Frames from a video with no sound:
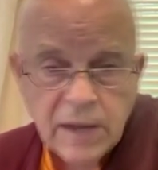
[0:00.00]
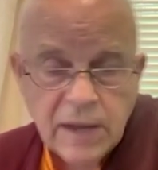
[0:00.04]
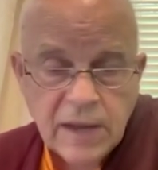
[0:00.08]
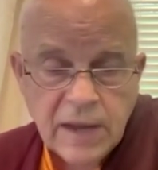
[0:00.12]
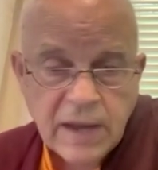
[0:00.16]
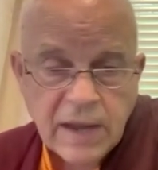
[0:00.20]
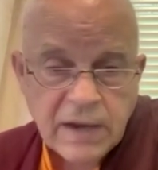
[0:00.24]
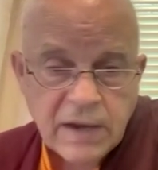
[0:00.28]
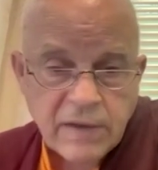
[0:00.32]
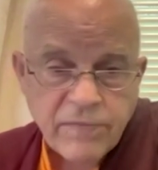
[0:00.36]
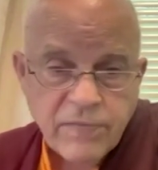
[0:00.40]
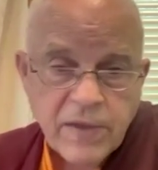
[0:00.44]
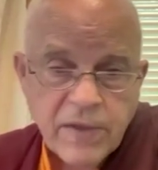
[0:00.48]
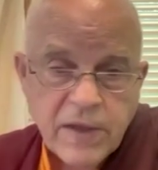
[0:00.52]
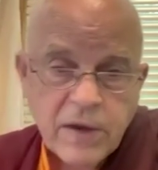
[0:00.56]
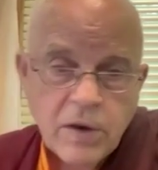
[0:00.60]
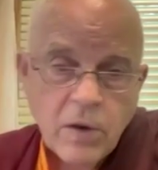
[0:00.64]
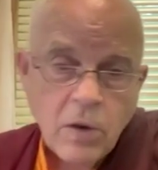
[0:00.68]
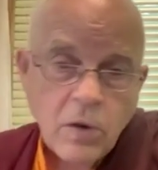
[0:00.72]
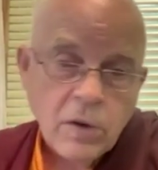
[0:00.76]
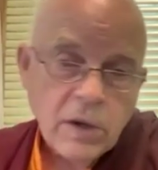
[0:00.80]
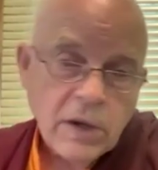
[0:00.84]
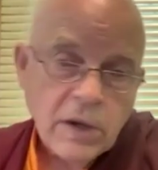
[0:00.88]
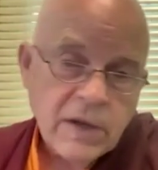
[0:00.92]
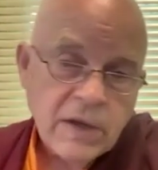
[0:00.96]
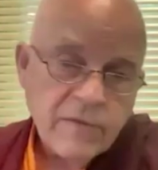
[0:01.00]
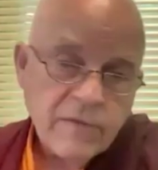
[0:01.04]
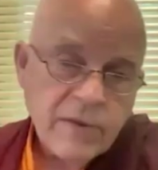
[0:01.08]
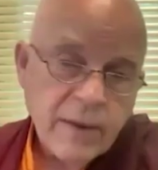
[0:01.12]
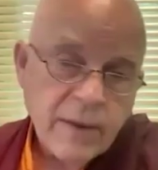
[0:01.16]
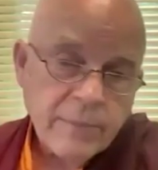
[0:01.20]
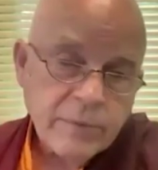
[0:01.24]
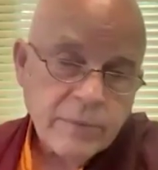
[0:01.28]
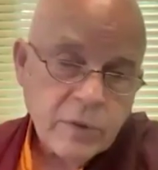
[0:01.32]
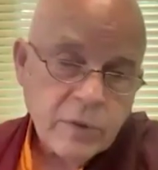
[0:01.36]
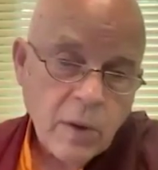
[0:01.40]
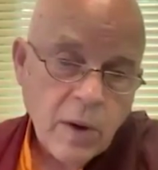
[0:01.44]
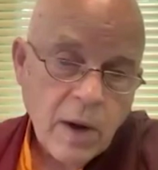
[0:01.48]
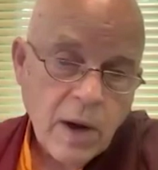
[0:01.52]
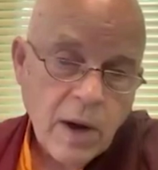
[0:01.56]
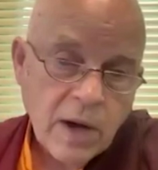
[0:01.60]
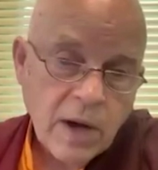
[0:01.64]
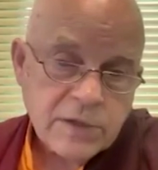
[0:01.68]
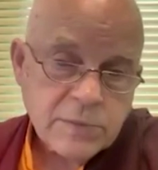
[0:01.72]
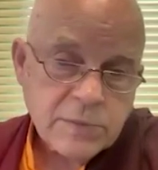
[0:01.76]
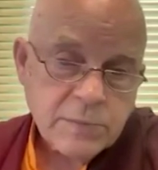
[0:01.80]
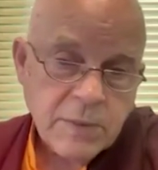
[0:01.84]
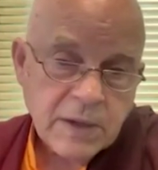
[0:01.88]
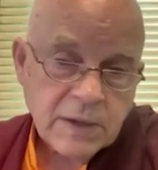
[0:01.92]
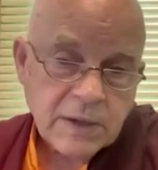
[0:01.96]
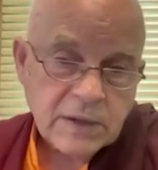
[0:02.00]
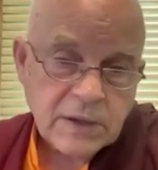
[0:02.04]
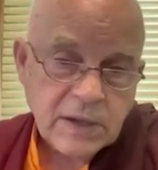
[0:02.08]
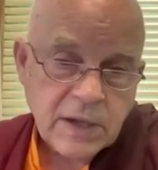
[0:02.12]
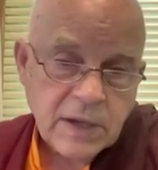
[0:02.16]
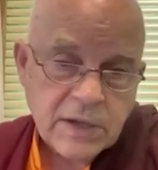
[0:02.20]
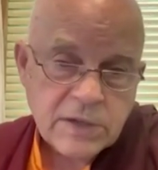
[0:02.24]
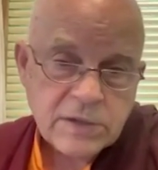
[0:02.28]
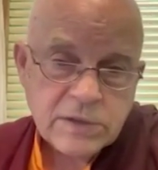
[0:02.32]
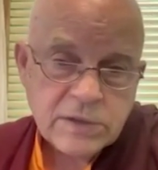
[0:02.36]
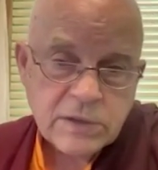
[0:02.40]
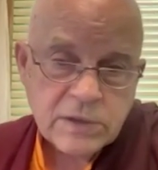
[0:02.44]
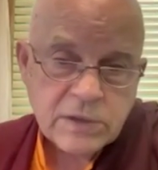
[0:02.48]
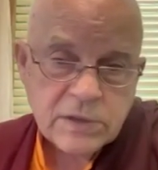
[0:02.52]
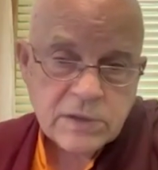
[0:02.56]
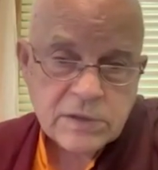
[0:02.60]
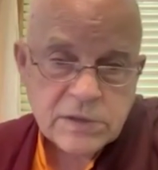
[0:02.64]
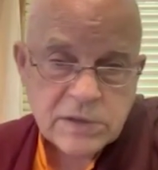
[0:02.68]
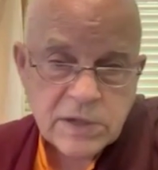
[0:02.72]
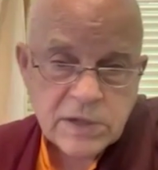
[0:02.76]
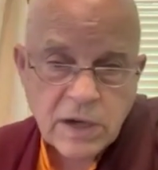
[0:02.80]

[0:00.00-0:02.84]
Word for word: And if they don't live up to our expectations,